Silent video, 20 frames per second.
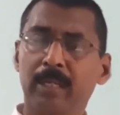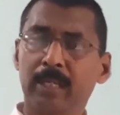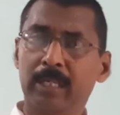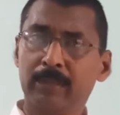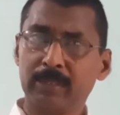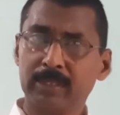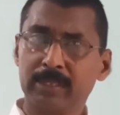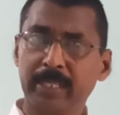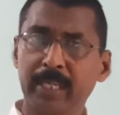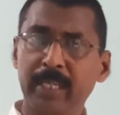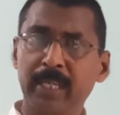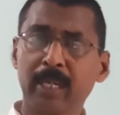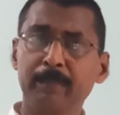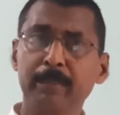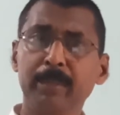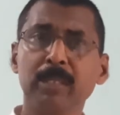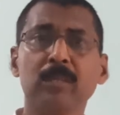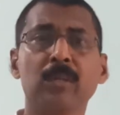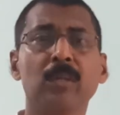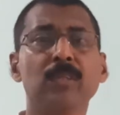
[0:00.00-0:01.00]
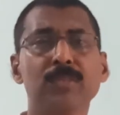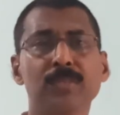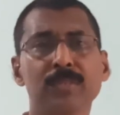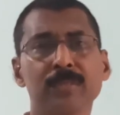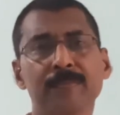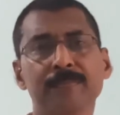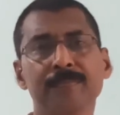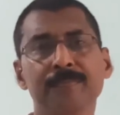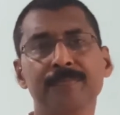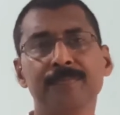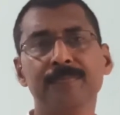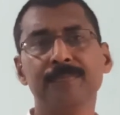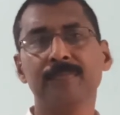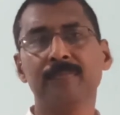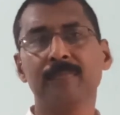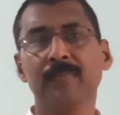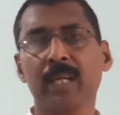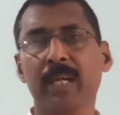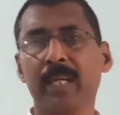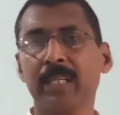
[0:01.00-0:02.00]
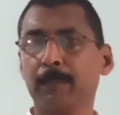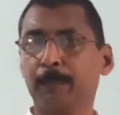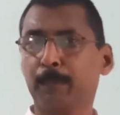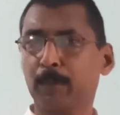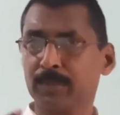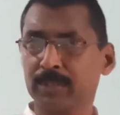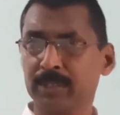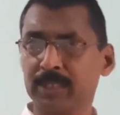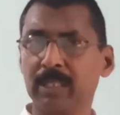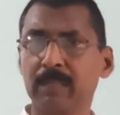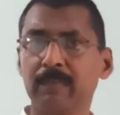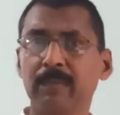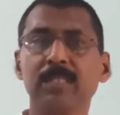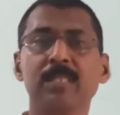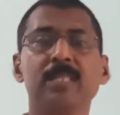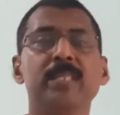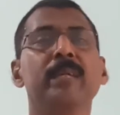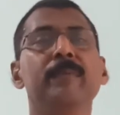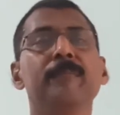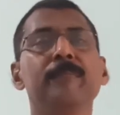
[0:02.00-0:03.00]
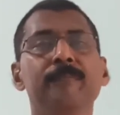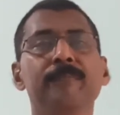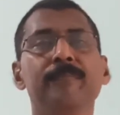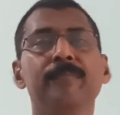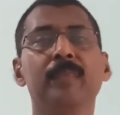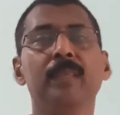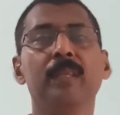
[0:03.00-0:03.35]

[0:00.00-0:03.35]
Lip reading: It was dihybrid cross and the procedure was same.